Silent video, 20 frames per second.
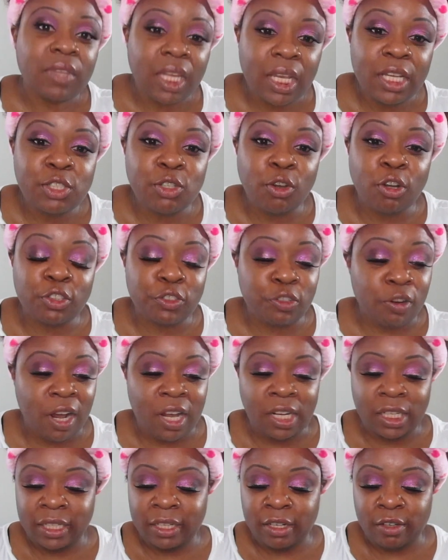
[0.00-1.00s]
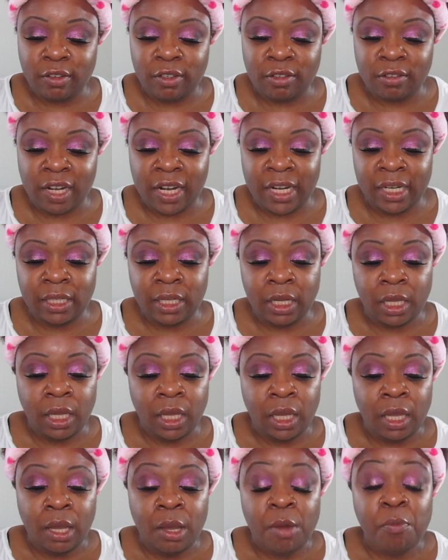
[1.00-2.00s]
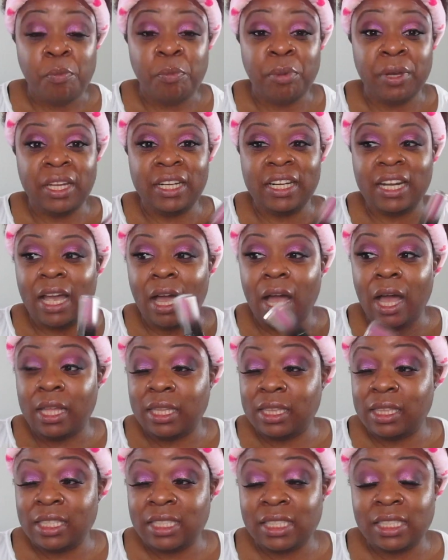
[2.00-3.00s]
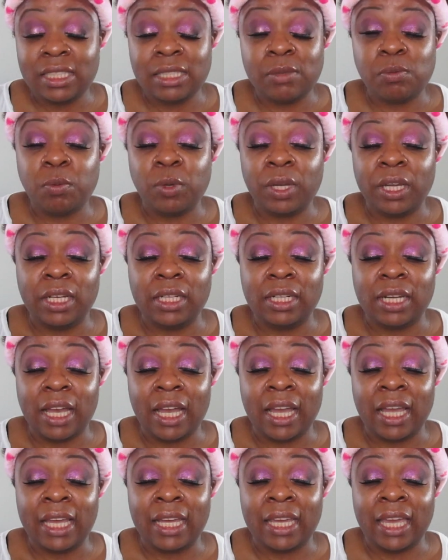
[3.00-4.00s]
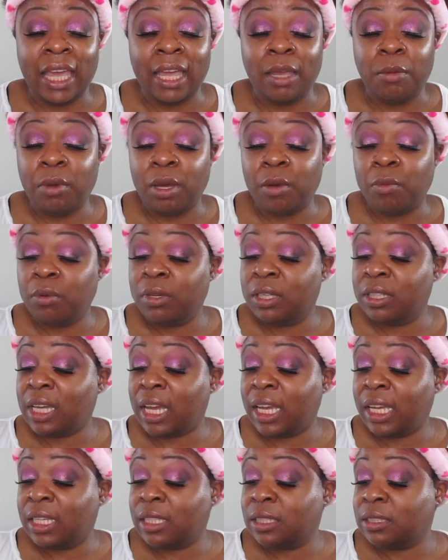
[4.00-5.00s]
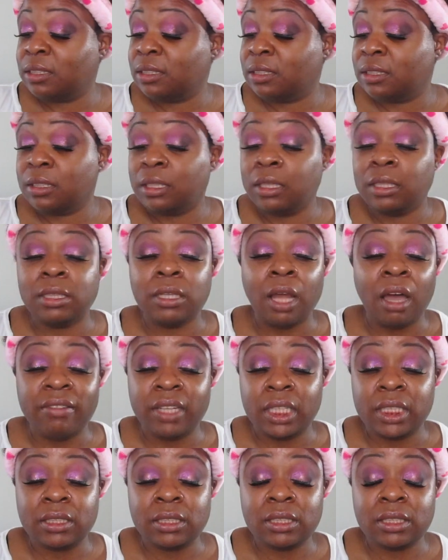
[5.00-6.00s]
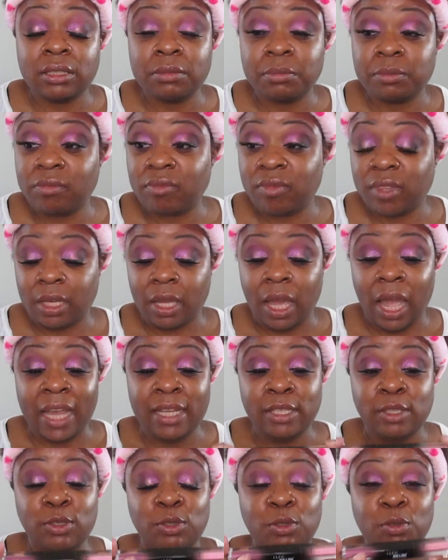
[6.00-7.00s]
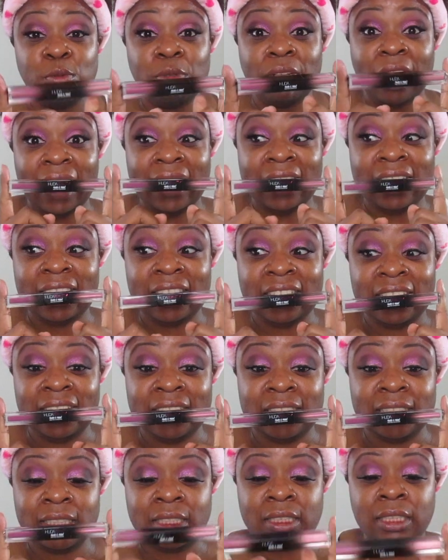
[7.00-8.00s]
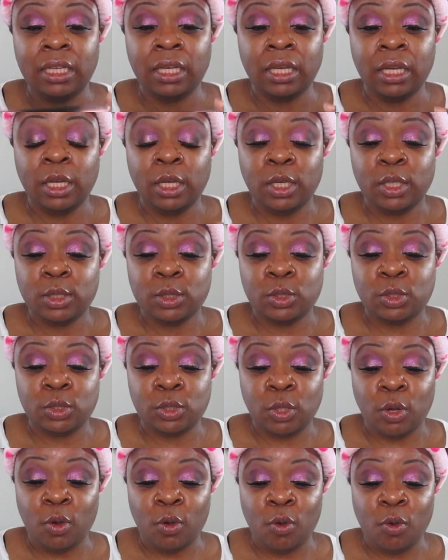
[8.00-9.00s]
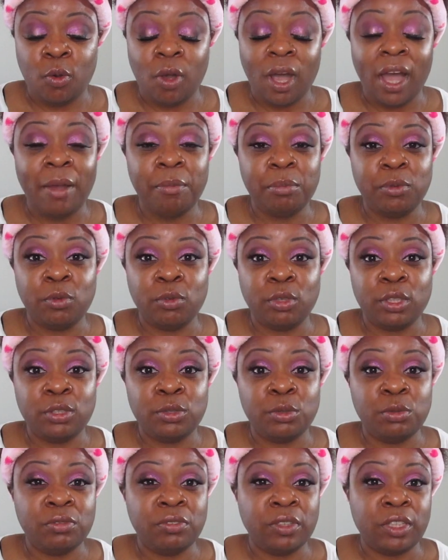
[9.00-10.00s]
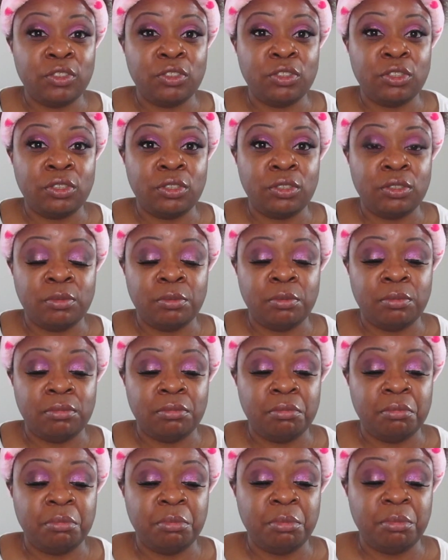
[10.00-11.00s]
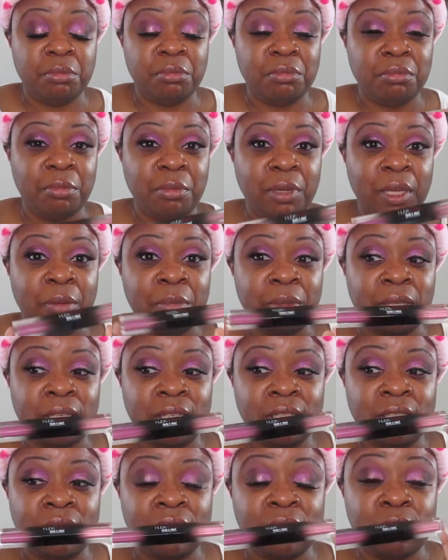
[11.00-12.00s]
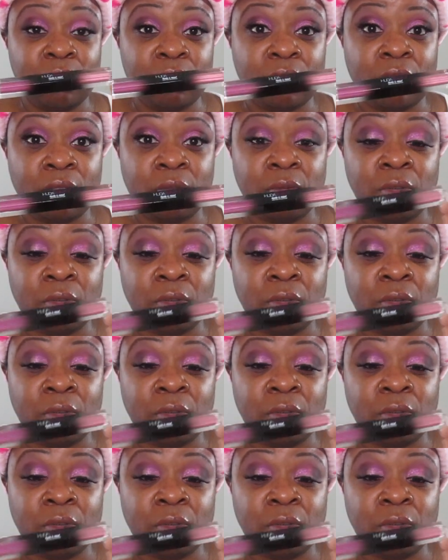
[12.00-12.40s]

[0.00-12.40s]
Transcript: It's all trial and error, right? But this is what I came up with. I love it. I do like these. So I'm going to venture maybe into another